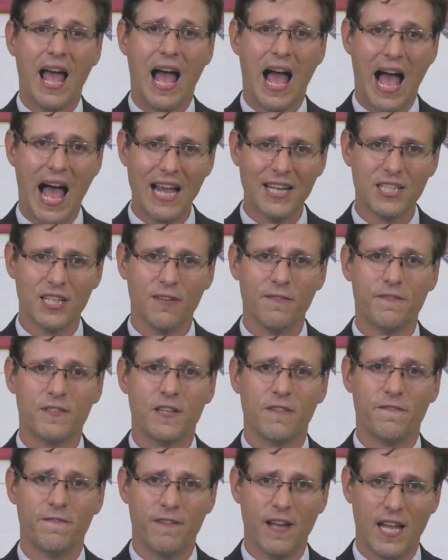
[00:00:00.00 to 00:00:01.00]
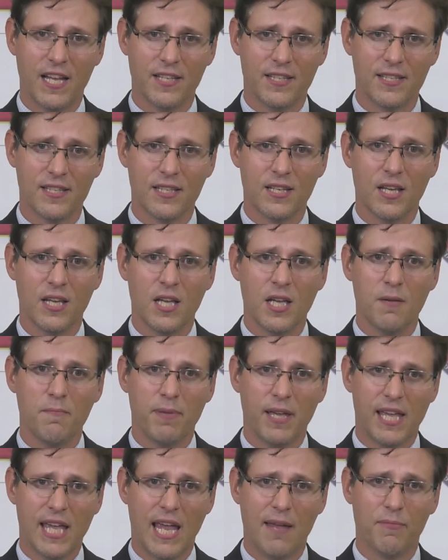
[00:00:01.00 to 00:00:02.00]
active defense
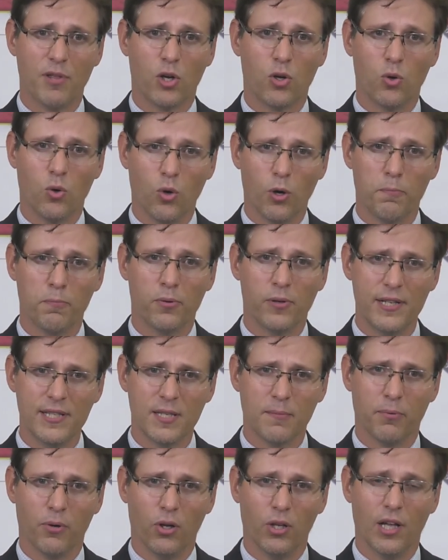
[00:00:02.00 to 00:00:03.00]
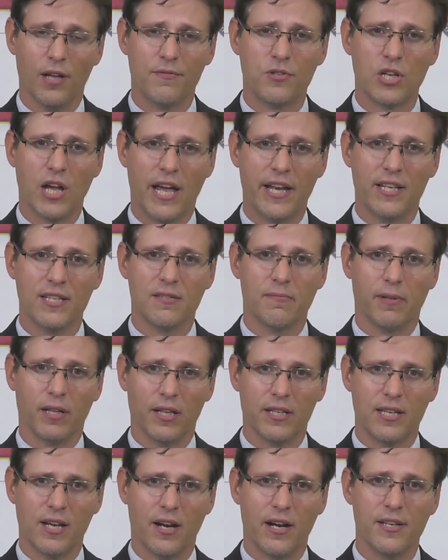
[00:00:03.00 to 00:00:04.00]
became the core principle of China's
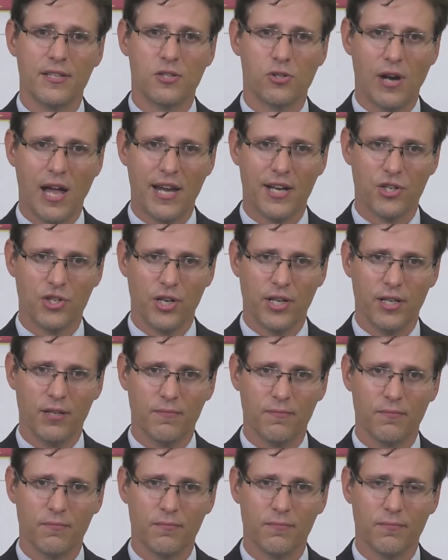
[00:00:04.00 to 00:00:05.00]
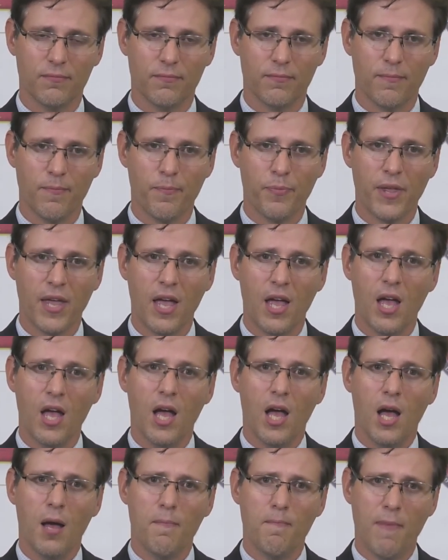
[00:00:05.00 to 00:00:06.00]
military strategy.
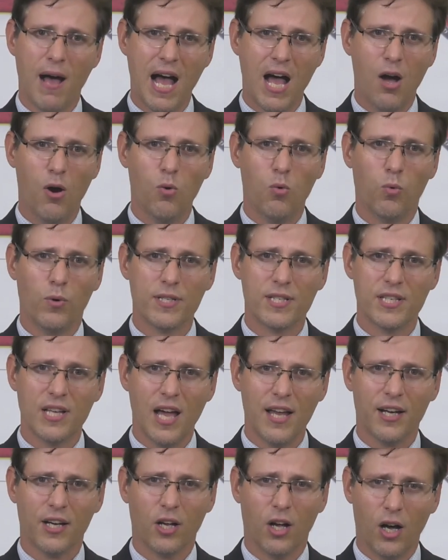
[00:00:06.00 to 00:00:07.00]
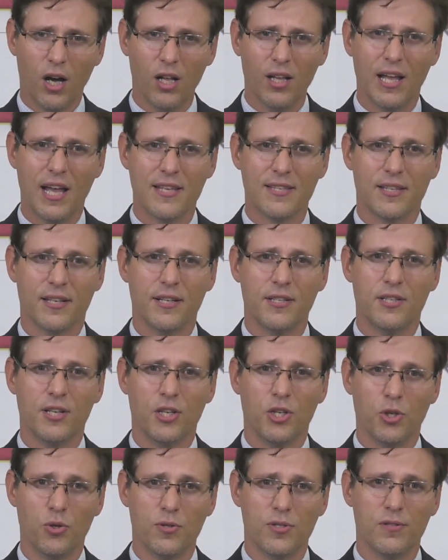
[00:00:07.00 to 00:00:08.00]
Mao was not at all hesitant to
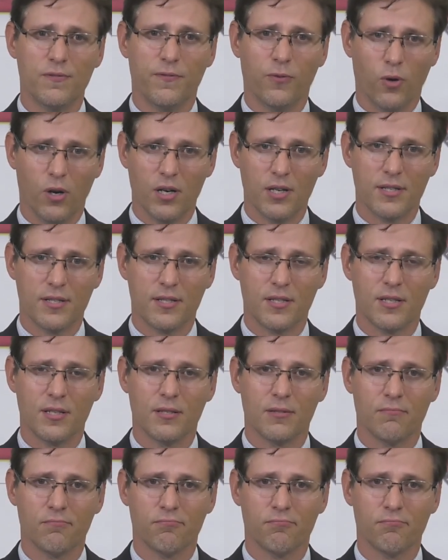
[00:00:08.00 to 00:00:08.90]
use force.